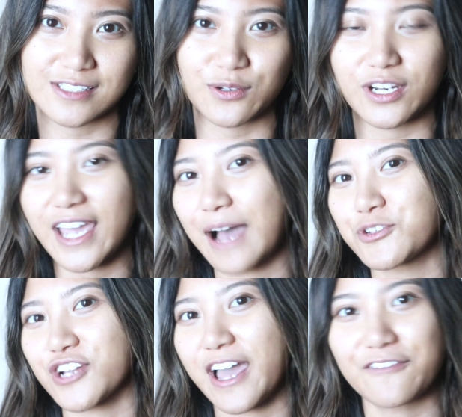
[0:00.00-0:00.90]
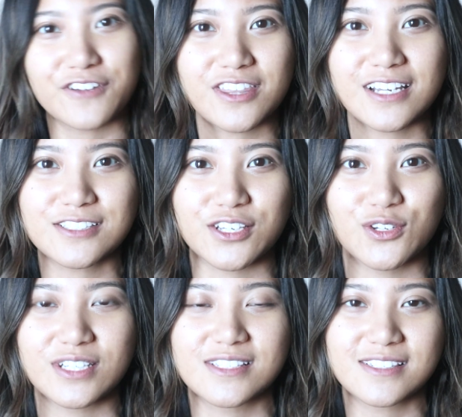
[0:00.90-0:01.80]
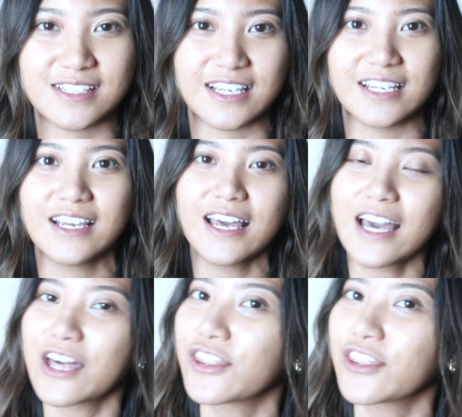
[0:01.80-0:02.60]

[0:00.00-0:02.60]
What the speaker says: is going to capture everything so you can see